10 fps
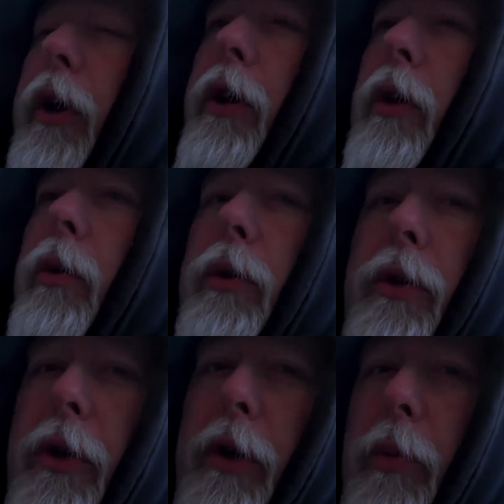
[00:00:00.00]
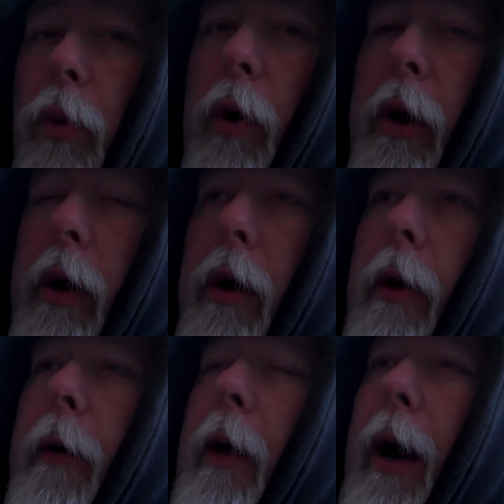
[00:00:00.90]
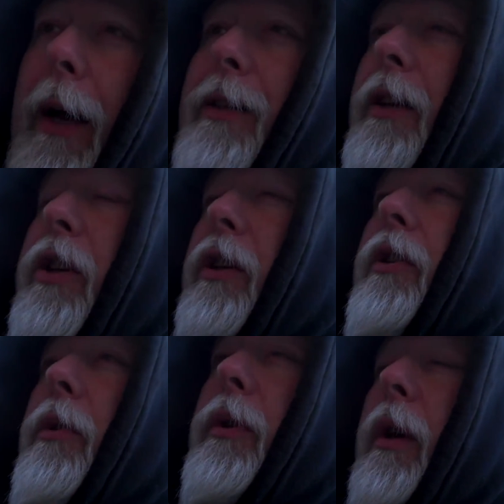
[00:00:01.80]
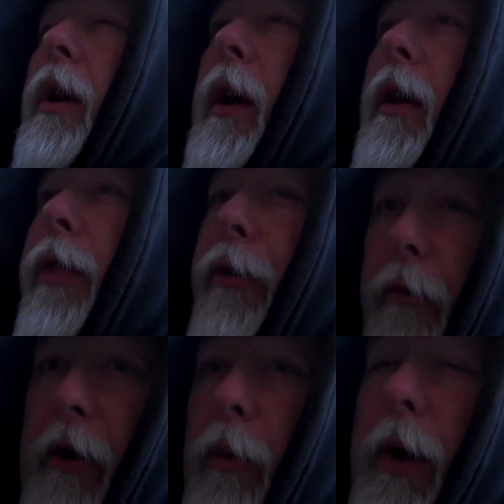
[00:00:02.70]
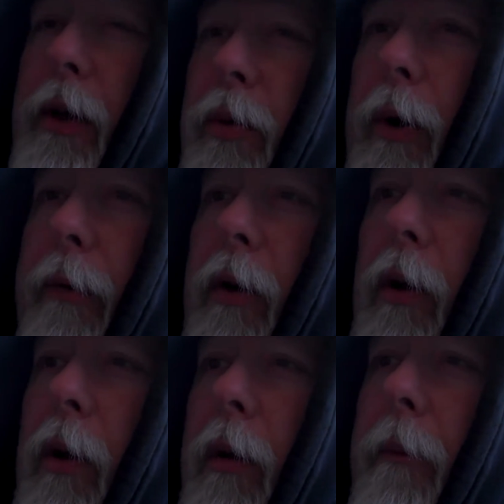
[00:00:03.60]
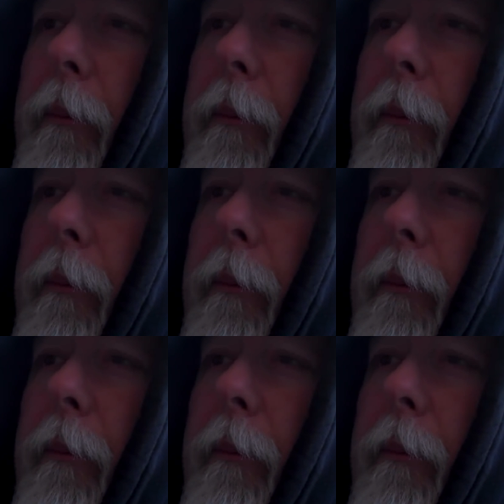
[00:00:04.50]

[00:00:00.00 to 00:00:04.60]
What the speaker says: to use just one, I suggest using a 3-way swivel.